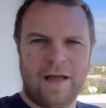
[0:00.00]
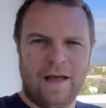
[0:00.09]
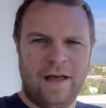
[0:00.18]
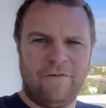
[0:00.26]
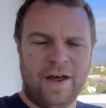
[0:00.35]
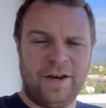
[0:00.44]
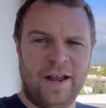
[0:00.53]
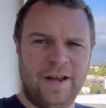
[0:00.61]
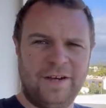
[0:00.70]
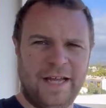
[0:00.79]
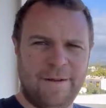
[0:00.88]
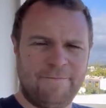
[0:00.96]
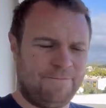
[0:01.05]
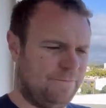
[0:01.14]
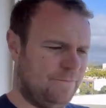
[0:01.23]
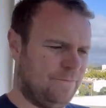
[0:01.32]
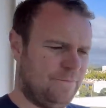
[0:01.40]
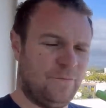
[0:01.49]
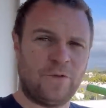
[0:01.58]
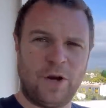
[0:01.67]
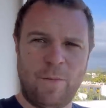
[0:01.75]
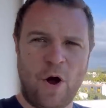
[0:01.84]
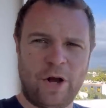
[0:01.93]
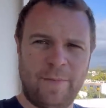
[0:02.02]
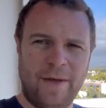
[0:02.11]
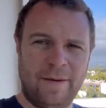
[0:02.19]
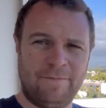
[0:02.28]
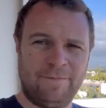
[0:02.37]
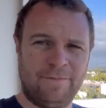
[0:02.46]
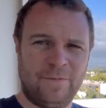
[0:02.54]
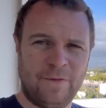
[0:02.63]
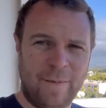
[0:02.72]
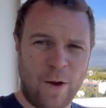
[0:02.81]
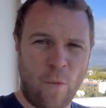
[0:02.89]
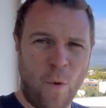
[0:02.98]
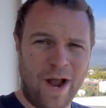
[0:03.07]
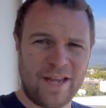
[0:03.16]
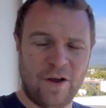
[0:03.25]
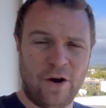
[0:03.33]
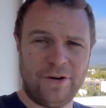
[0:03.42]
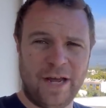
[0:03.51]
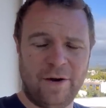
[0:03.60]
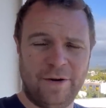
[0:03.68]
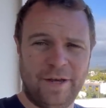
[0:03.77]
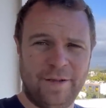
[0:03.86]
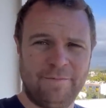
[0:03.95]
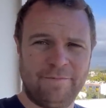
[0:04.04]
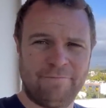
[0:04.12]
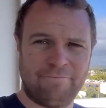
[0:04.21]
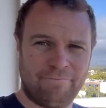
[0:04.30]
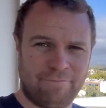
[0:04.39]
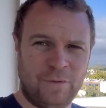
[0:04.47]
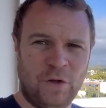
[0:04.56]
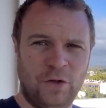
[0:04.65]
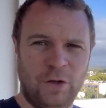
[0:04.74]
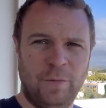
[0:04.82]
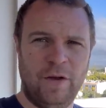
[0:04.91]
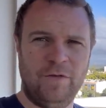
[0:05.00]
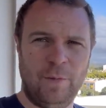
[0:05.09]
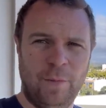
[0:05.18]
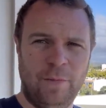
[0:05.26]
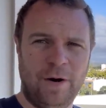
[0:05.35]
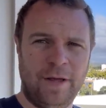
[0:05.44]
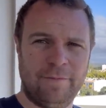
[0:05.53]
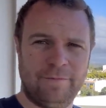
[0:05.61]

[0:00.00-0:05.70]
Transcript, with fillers: I've had an idea. I've got a marker pen. It's a big white yacht down there. Could do the birthday bumper on it.